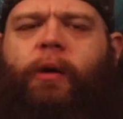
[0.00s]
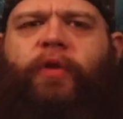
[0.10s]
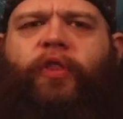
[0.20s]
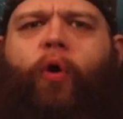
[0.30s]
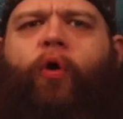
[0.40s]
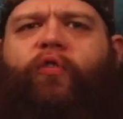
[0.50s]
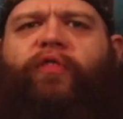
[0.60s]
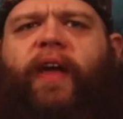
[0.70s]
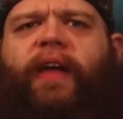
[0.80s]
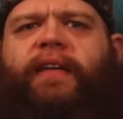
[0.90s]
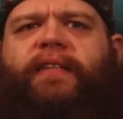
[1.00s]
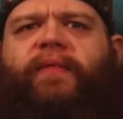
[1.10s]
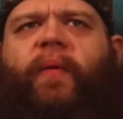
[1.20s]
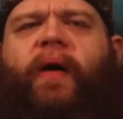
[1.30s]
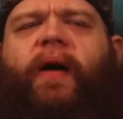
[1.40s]
But the whole thing
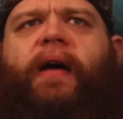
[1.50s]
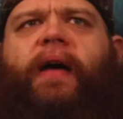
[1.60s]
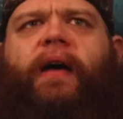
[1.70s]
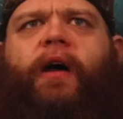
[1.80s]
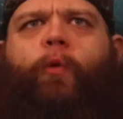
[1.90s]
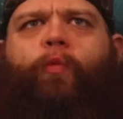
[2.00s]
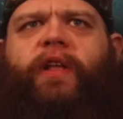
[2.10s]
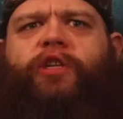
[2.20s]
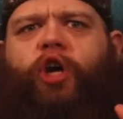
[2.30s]
is, when